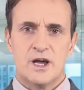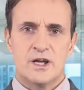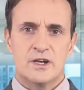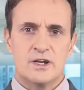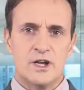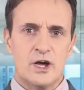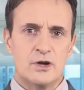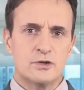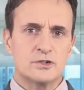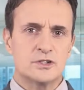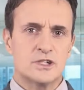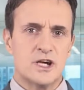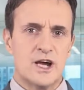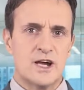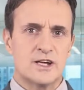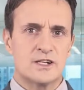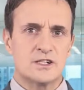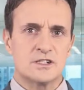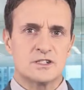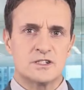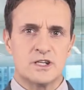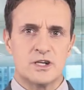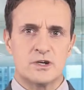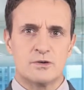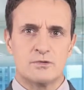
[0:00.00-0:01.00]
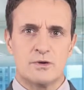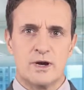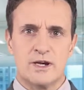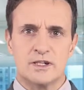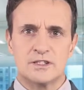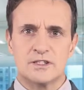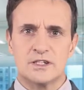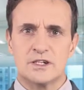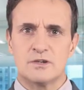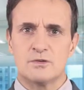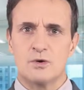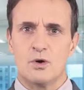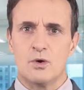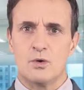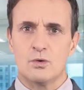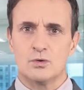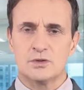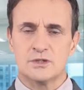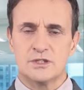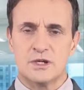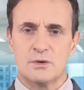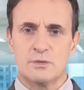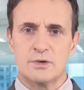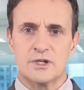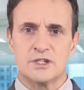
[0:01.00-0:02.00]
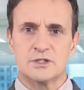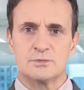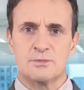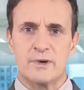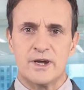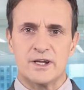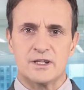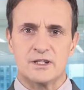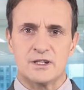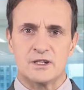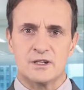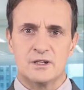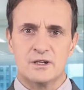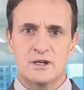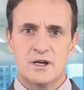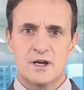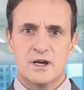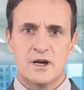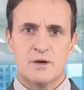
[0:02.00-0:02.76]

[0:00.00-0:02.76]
No changes in rates here are also expected,